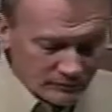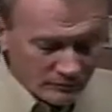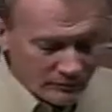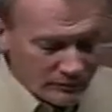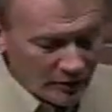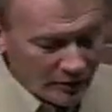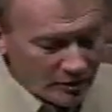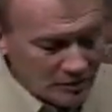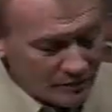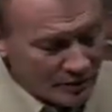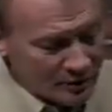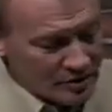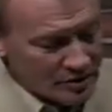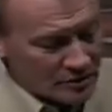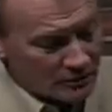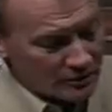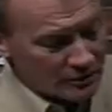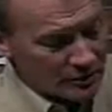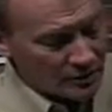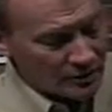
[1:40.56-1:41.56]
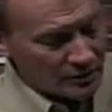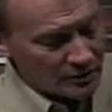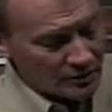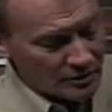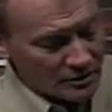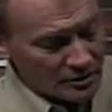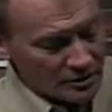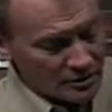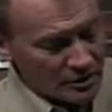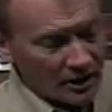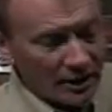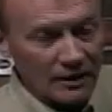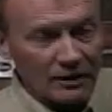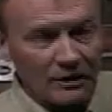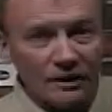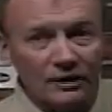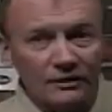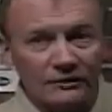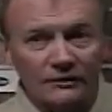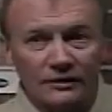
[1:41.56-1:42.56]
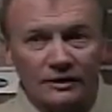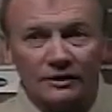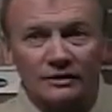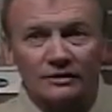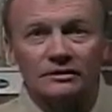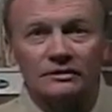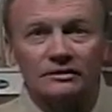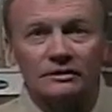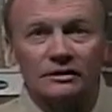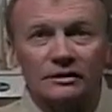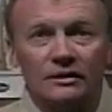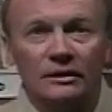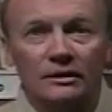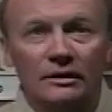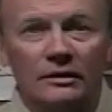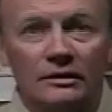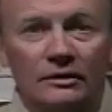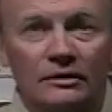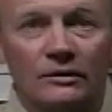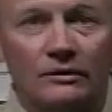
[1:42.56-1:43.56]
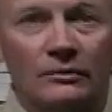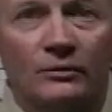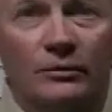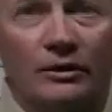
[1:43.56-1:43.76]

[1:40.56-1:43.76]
is basically designed like this. What